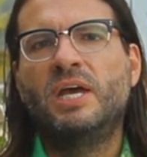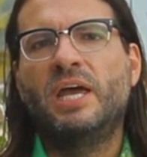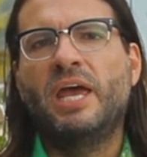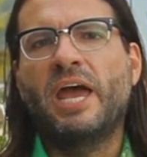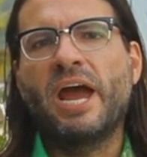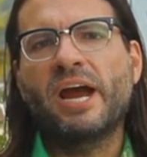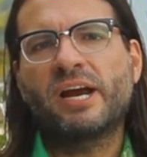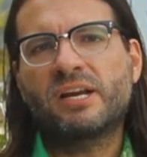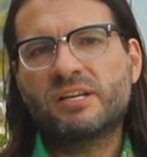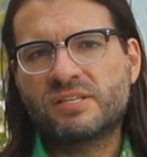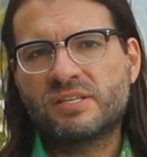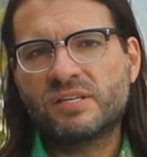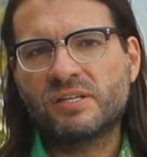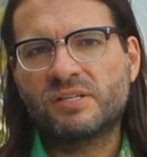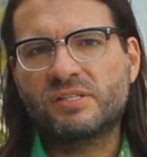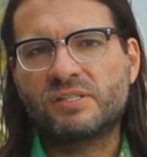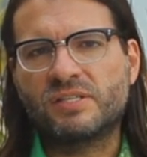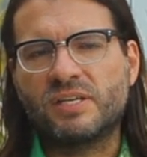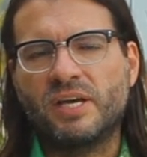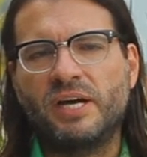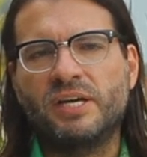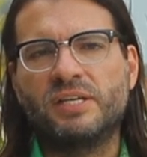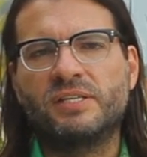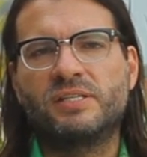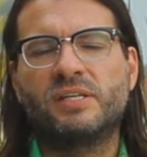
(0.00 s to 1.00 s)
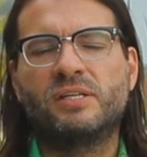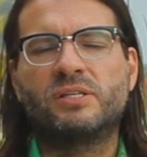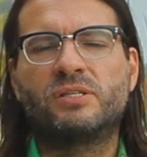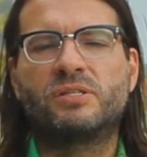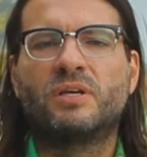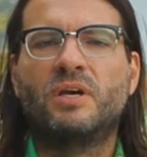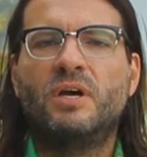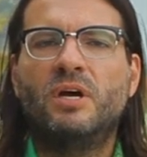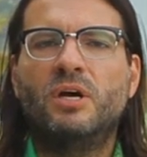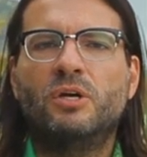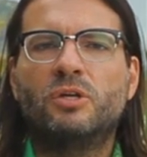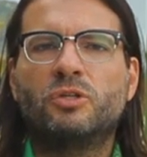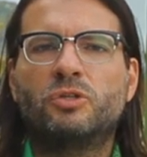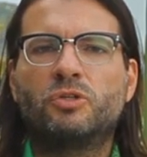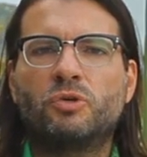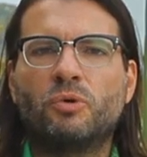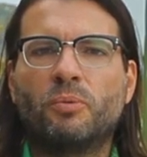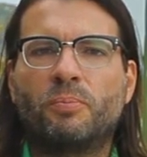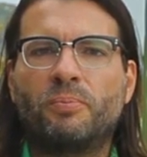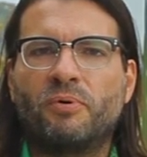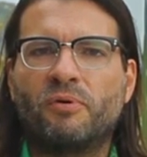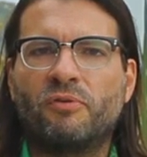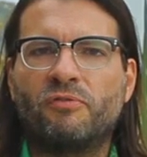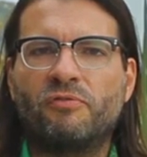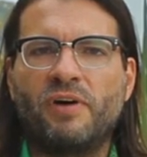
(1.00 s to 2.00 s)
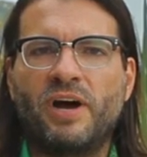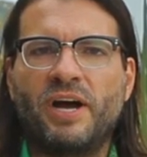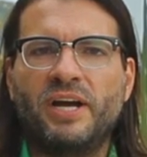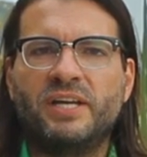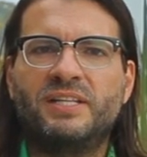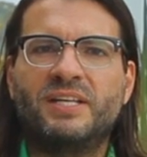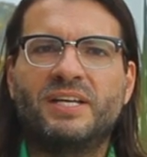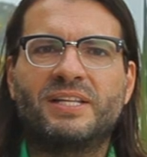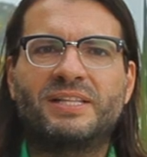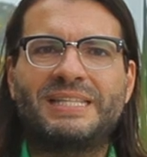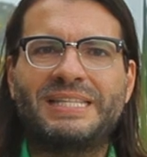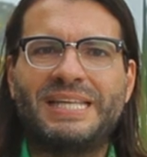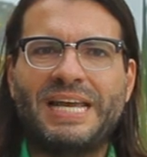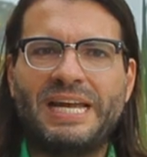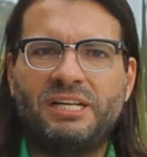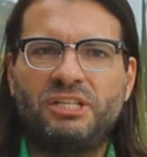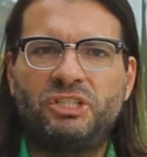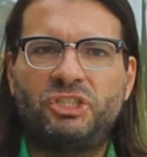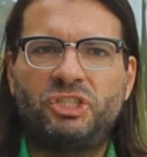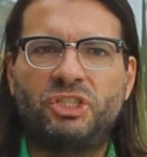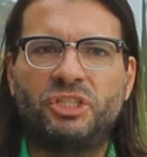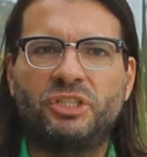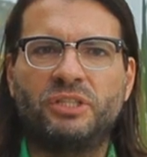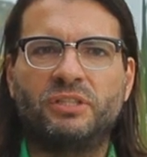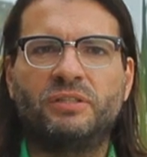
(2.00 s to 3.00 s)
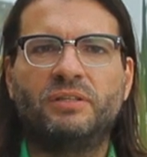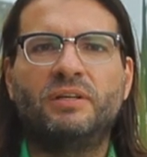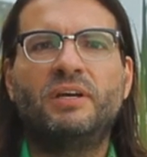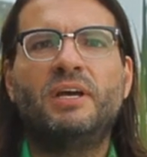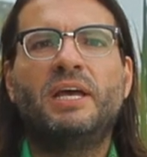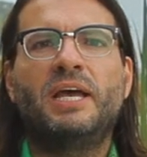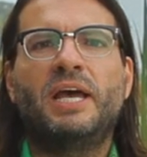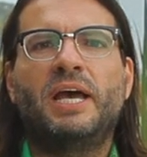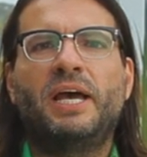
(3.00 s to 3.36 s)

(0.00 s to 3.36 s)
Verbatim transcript: exercises to provide attention